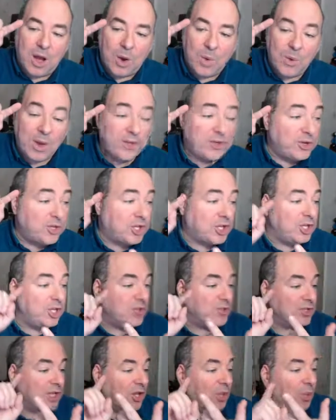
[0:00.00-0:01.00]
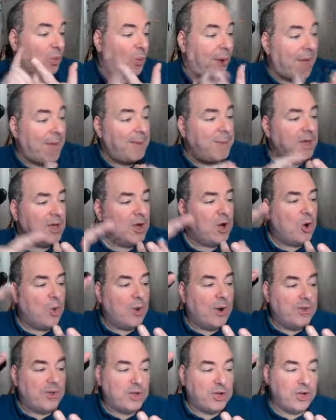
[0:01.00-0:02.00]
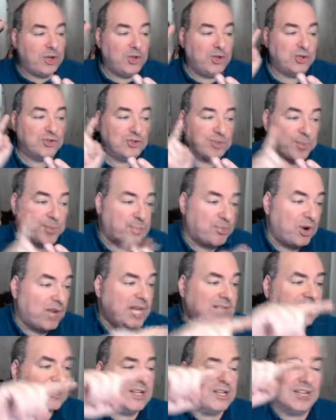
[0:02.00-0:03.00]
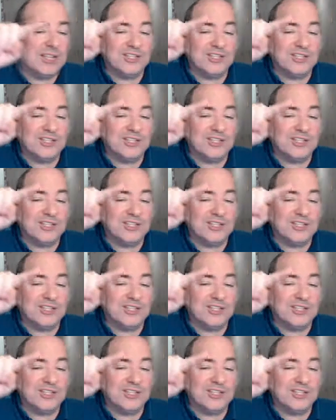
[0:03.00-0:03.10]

whether you can use it on the web, whether you can use it in print.